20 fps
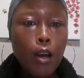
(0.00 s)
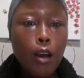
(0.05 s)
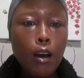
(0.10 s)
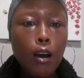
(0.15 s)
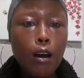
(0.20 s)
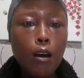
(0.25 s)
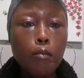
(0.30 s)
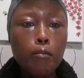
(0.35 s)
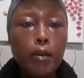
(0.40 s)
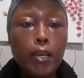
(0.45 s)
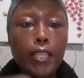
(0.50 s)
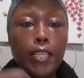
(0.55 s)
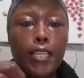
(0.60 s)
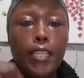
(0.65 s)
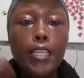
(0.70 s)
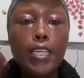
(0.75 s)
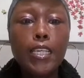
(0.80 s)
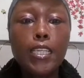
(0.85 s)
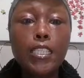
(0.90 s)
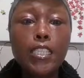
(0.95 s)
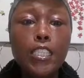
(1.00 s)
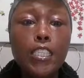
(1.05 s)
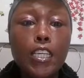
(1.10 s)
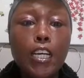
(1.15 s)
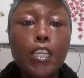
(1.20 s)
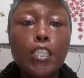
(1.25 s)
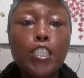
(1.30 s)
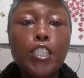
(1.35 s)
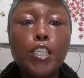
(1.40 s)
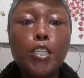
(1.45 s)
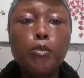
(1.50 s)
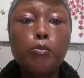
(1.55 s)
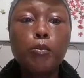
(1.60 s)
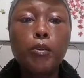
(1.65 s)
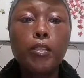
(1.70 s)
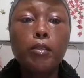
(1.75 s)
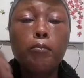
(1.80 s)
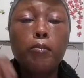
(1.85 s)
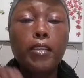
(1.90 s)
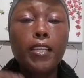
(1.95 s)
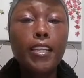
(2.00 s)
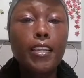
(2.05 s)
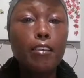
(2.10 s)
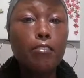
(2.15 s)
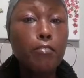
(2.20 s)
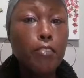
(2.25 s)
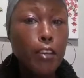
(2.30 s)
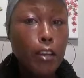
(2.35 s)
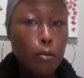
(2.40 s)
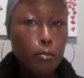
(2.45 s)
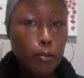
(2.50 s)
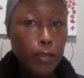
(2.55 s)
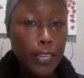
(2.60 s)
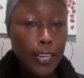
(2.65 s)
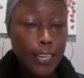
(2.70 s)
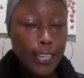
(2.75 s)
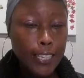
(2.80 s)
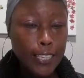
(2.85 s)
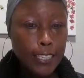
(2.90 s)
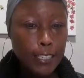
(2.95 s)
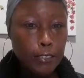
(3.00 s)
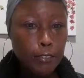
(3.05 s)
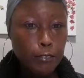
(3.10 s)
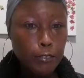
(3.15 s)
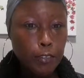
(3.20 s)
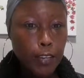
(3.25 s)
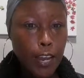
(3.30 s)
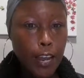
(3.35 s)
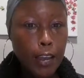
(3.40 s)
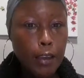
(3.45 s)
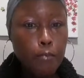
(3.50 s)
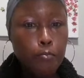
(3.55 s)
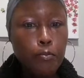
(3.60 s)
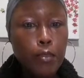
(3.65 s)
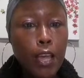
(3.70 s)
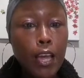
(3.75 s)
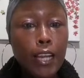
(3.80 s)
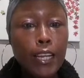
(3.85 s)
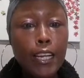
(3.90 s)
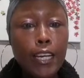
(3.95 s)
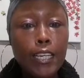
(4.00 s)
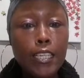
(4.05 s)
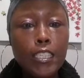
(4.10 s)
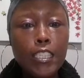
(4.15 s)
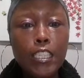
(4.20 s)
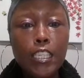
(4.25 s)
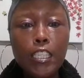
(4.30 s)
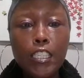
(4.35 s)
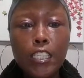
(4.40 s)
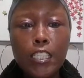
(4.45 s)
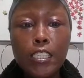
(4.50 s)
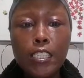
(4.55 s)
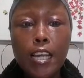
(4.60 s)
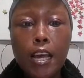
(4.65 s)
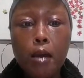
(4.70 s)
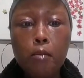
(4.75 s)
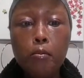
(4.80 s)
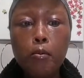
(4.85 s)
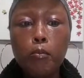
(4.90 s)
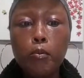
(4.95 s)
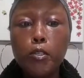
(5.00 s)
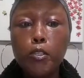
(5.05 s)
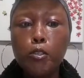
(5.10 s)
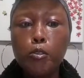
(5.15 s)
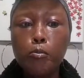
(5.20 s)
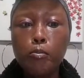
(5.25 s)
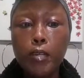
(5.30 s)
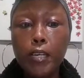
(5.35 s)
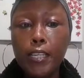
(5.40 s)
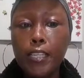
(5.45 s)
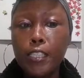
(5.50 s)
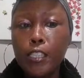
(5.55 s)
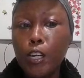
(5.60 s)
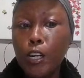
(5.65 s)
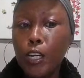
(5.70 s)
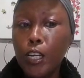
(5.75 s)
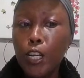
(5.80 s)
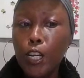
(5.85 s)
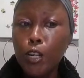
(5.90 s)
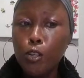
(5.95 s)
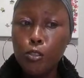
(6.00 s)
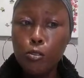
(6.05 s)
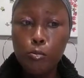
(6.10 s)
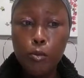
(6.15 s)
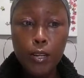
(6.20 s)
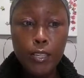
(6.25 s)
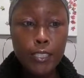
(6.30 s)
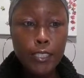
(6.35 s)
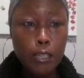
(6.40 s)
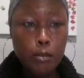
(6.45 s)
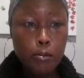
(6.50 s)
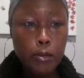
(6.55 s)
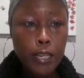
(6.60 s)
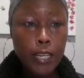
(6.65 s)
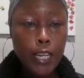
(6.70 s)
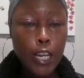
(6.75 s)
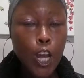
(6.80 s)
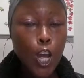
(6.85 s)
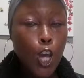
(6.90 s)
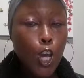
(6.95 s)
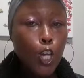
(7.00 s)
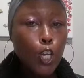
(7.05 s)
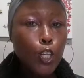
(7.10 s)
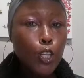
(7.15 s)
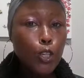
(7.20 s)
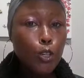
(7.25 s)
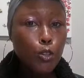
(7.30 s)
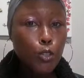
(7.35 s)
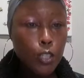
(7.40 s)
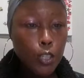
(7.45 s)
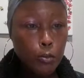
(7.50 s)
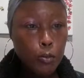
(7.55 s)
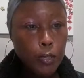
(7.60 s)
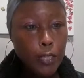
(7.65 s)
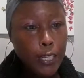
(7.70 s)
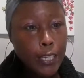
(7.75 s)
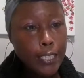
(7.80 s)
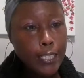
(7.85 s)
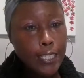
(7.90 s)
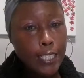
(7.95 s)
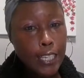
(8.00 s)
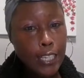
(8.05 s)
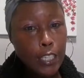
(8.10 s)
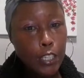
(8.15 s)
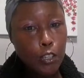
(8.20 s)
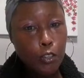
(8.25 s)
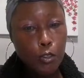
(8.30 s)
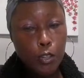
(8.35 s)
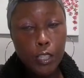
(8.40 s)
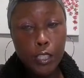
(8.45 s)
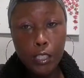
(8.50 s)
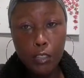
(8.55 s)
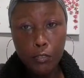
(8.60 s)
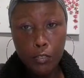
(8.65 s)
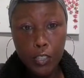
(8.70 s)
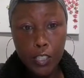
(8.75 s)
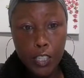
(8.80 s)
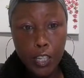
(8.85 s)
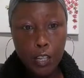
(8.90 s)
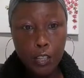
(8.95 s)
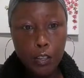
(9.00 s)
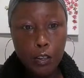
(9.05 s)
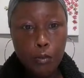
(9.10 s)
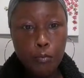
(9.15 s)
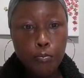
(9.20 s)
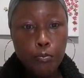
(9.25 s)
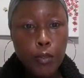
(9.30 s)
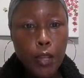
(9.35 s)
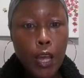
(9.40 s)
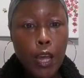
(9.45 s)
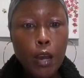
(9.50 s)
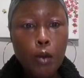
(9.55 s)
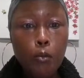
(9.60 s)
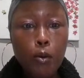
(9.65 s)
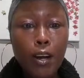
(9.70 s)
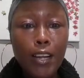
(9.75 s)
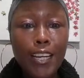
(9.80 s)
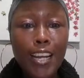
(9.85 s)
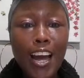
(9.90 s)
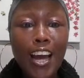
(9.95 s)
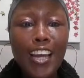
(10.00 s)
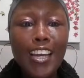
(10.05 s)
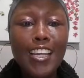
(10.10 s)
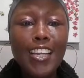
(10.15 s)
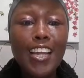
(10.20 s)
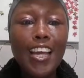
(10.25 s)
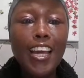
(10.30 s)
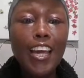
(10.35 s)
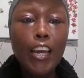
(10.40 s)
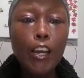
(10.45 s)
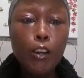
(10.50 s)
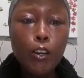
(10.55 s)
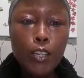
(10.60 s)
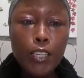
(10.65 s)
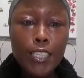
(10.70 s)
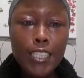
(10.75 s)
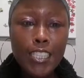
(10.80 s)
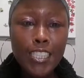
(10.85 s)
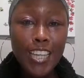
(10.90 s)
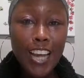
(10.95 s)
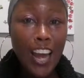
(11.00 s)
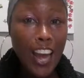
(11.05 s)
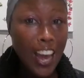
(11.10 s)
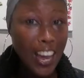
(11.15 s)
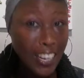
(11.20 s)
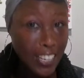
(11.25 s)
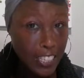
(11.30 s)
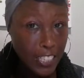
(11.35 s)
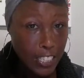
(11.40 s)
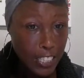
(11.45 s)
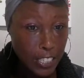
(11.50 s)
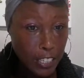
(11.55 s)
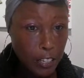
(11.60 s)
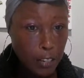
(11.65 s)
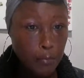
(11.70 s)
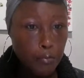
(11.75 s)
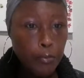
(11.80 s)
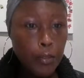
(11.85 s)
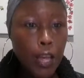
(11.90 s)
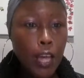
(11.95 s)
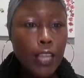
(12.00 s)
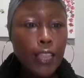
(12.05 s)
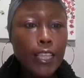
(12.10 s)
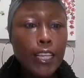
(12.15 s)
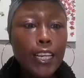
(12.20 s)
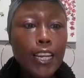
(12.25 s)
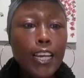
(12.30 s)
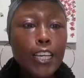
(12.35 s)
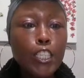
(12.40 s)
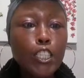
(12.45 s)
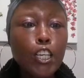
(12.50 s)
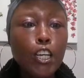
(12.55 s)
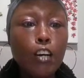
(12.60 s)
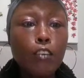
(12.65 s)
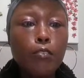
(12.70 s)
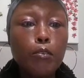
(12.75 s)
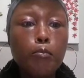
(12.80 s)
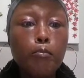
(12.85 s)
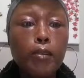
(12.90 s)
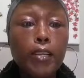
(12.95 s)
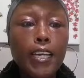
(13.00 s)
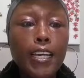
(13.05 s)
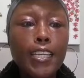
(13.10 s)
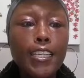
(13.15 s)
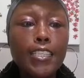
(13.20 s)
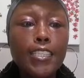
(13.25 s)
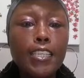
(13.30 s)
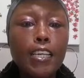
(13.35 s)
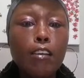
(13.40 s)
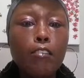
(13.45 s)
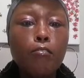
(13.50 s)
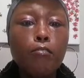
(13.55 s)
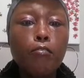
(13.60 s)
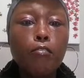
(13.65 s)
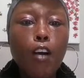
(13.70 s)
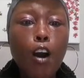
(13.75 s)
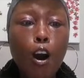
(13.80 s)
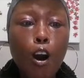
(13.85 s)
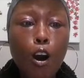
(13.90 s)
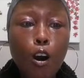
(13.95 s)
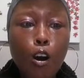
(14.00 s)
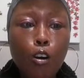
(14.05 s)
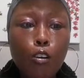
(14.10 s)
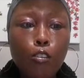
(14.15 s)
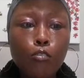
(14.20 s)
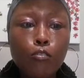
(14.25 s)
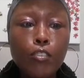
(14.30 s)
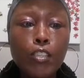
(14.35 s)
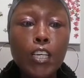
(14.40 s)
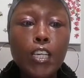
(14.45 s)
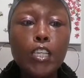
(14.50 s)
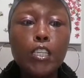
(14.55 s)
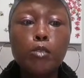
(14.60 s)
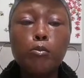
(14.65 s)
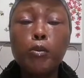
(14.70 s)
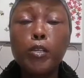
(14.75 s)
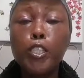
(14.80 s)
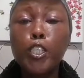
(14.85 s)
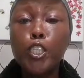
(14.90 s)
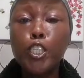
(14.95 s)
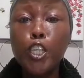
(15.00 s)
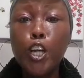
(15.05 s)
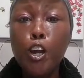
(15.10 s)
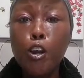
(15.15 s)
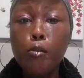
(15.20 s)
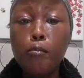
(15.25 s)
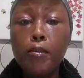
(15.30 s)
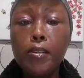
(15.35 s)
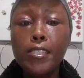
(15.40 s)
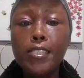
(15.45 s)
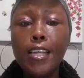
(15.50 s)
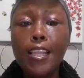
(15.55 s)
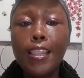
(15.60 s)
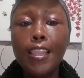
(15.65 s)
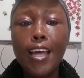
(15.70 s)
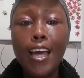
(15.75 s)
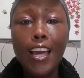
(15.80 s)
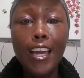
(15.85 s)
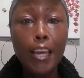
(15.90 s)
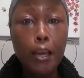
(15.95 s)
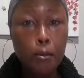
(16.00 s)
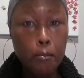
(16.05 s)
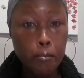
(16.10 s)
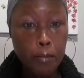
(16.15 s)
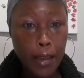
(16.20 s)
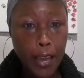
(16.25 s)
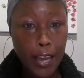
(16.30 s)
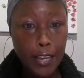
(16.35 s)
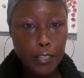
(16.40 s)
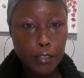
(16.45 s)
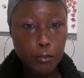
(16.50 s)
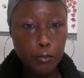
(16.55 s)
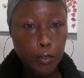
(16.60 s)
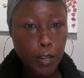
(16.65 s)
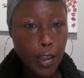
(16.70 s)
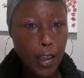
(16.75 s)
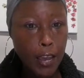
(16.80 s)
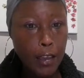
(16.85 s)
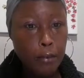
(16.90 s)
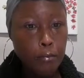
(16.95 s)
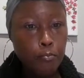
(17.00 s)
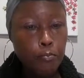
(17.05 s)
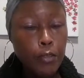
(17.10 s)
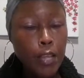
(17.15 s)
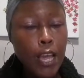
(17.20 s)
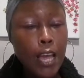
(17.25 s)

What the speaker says: And then the conjunction with the malefic planet, okay? Now, conjunctions happen when two planets are in close proximity, usually within 10 degrees of each other. And while not inherently challenging, the nature of the planets involved is what determines the impact, okay?